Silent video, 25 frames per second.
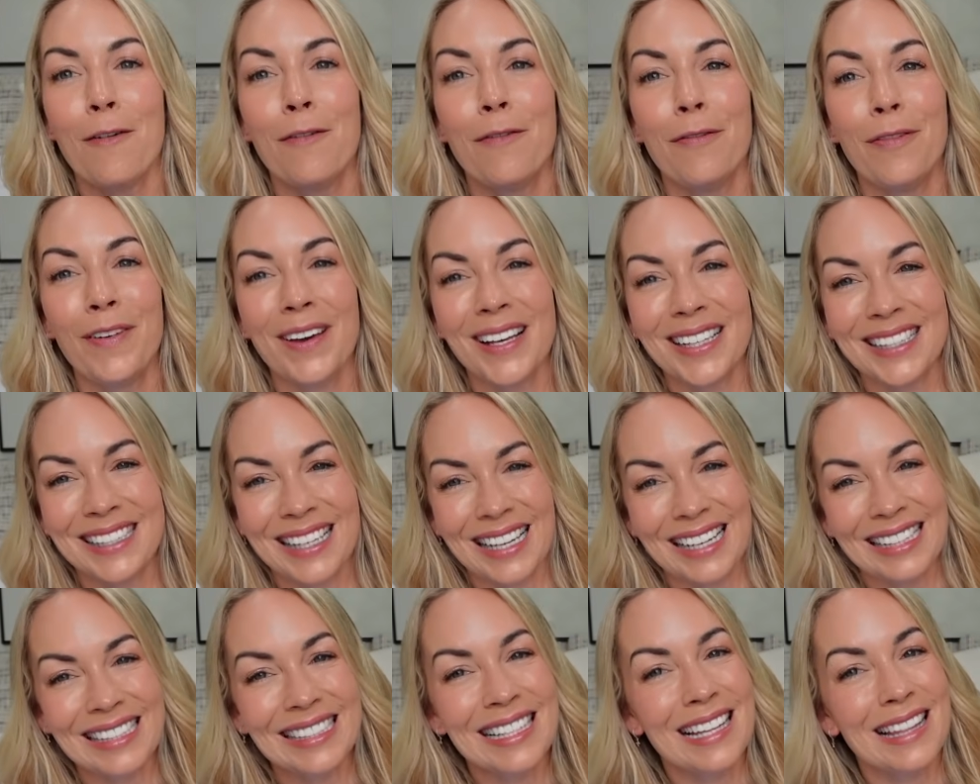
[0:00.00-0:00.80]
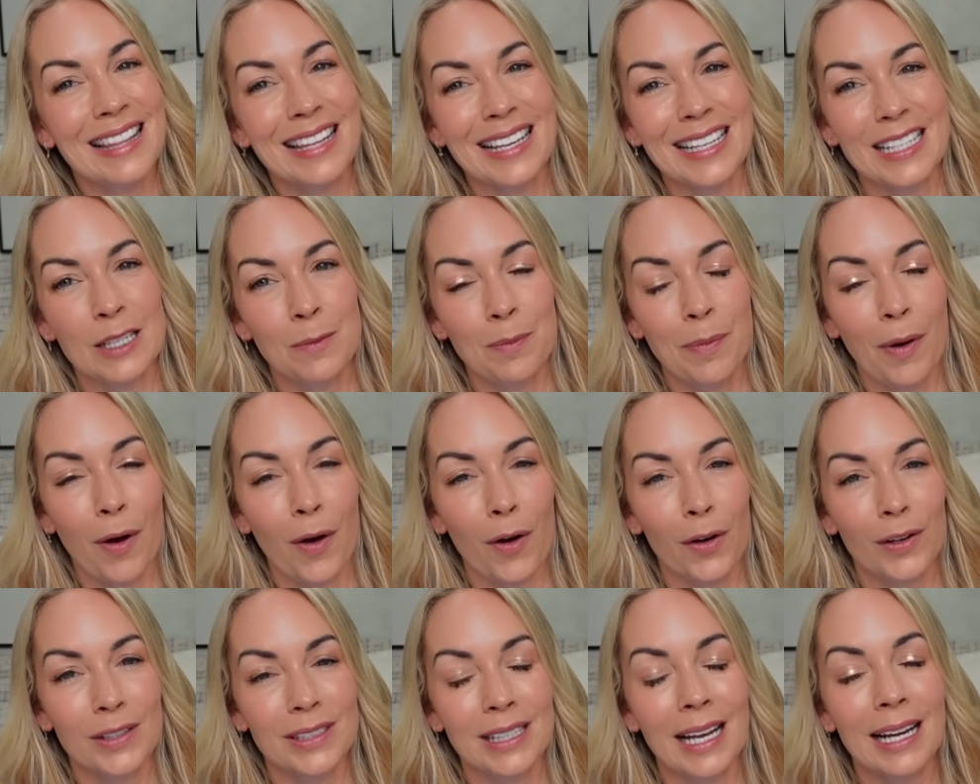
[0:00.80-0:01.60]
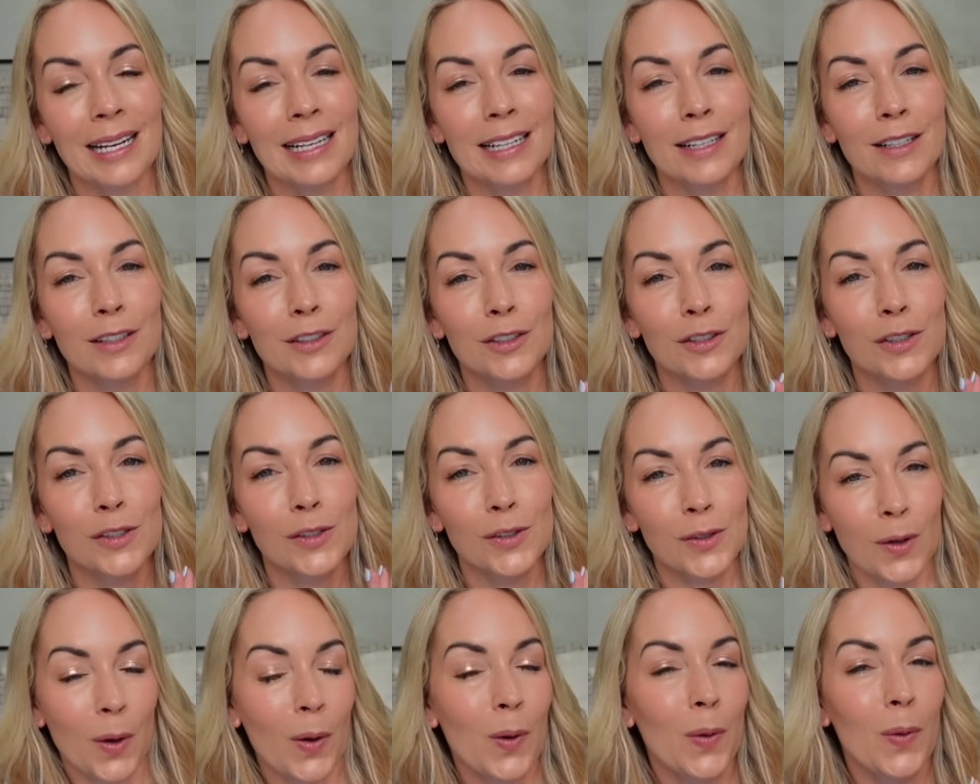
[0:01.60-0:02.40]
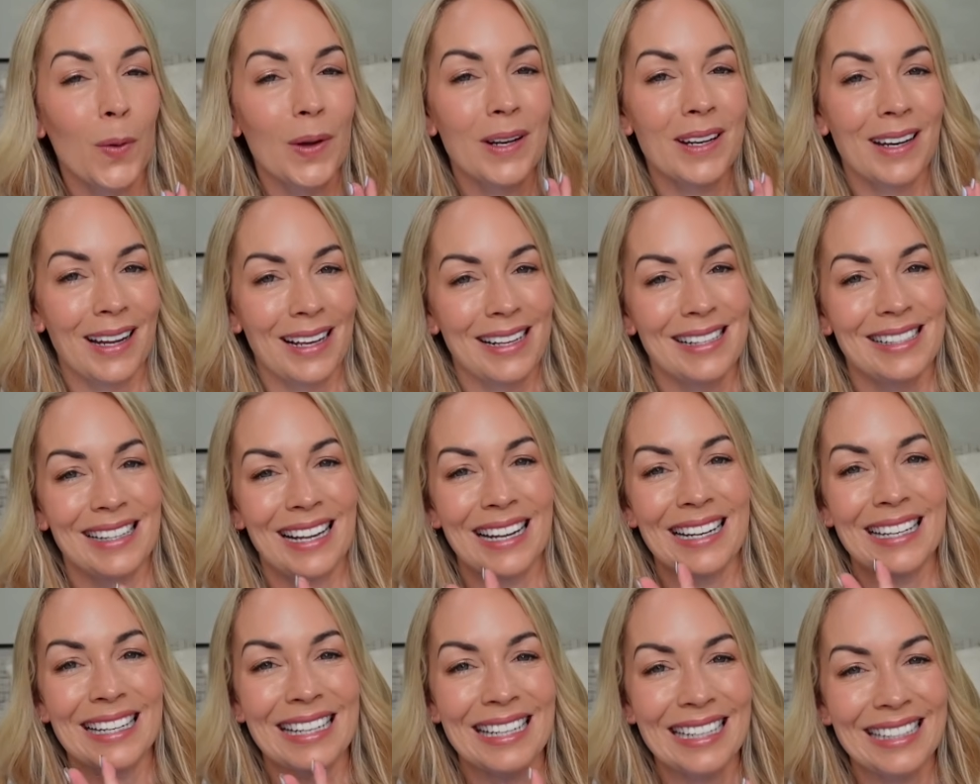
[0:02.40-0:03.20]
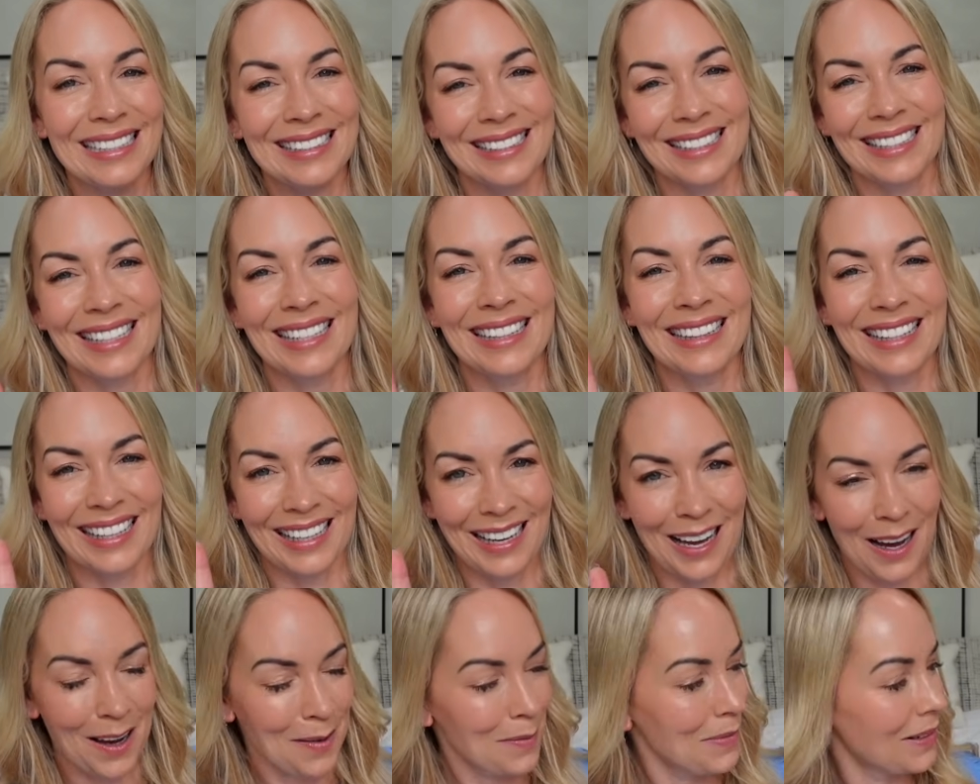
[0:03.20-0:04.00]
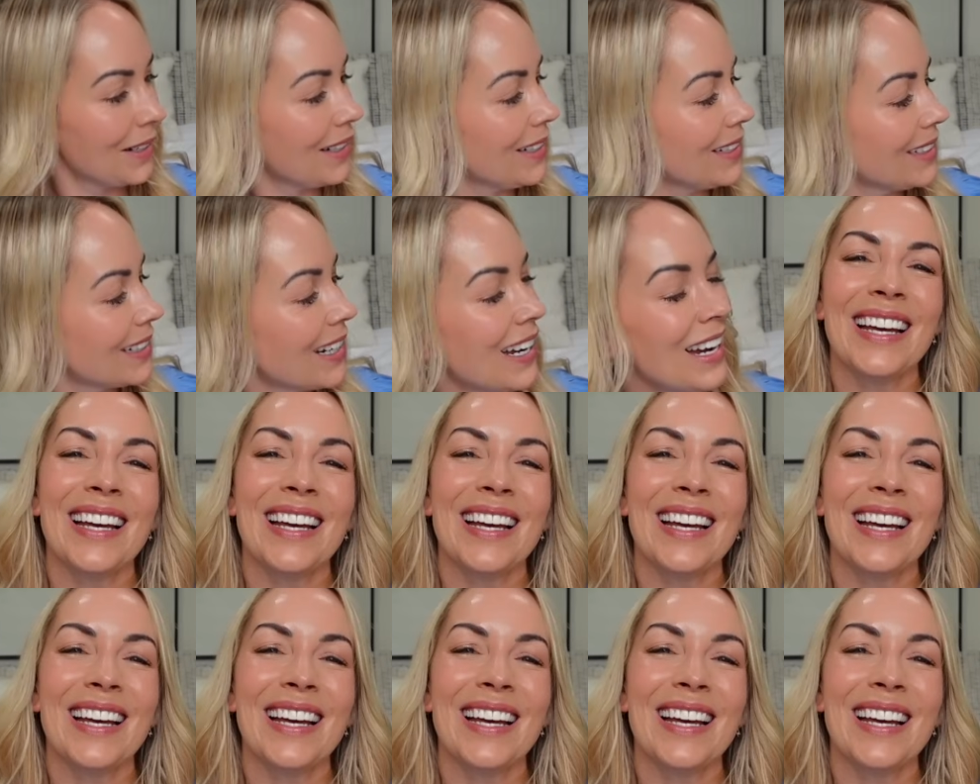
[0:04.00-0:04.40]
fits into this box, and it looks so nice and neat in the cupboard.